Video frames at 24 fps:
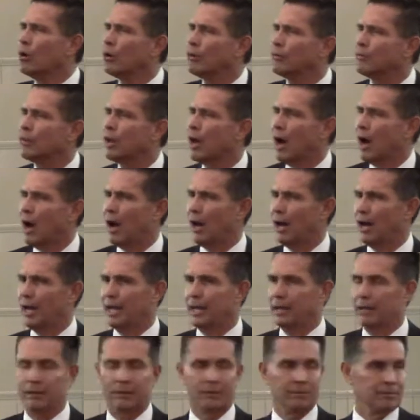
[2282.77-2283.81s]
of
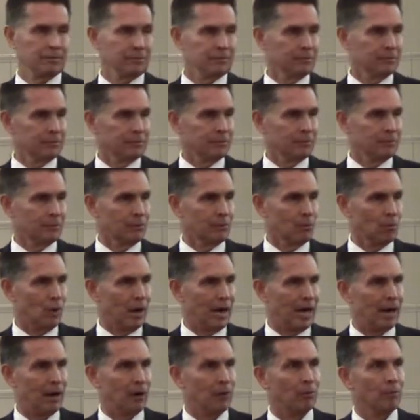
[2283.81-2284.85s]
God.
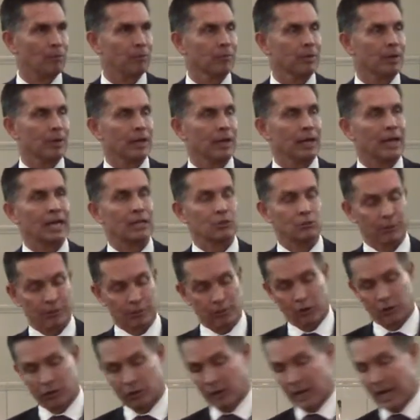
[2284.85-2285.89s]
Wow. Guys, we've
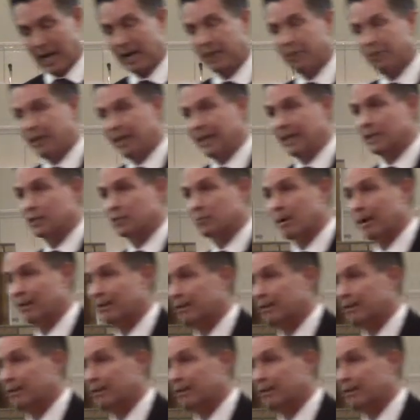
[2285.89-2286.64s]
learned a lot of things about